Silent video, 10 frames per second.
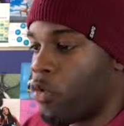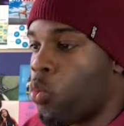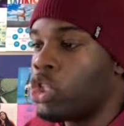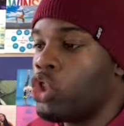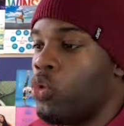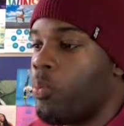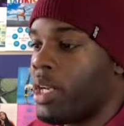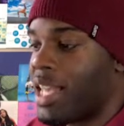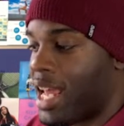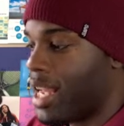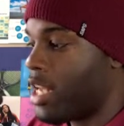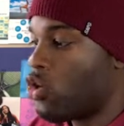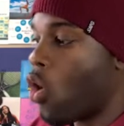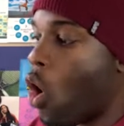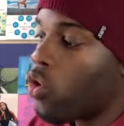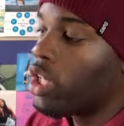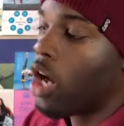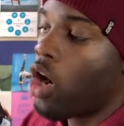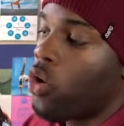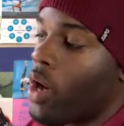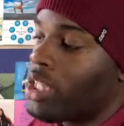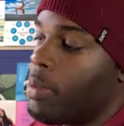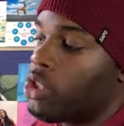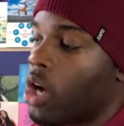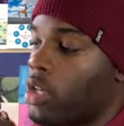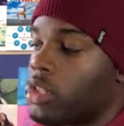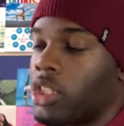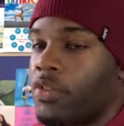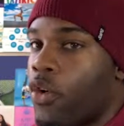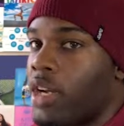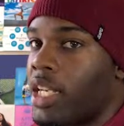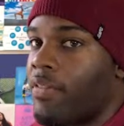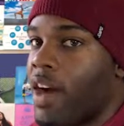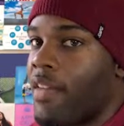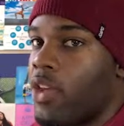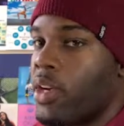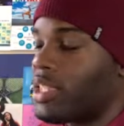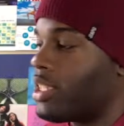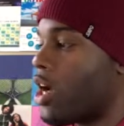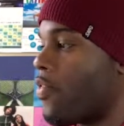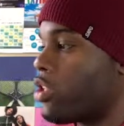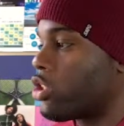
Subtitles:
once you put that in, you only are going to be charged this $4.95 that you can see on the